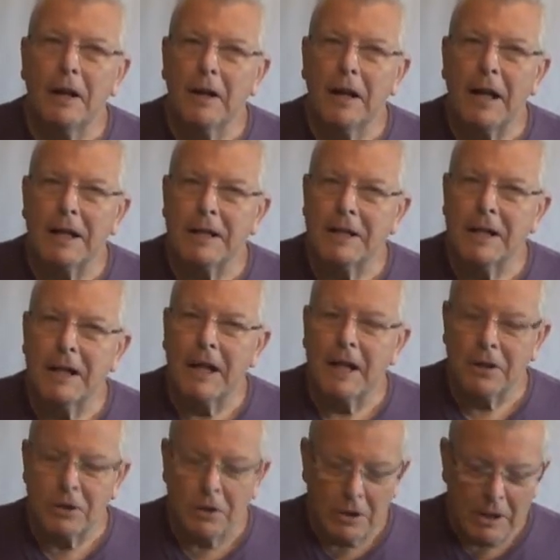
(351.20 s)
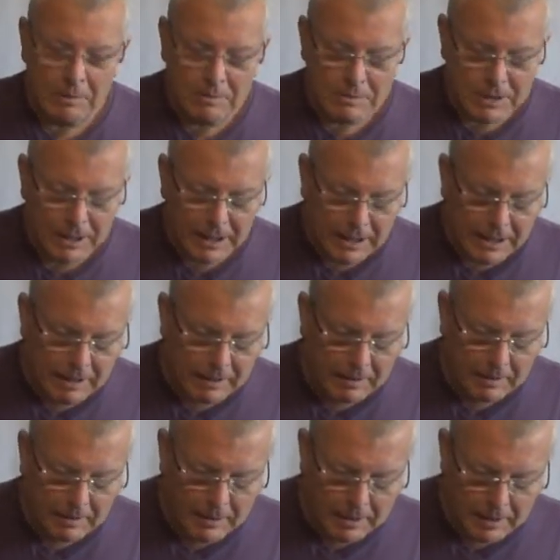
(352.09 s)
and that's it. That's all I'm
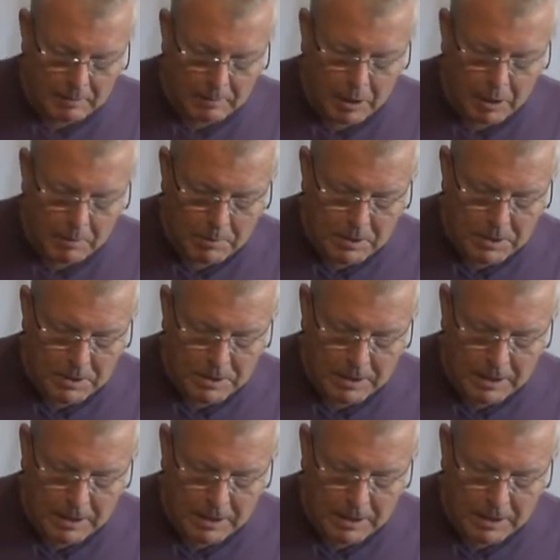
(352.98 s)
taking at the moment.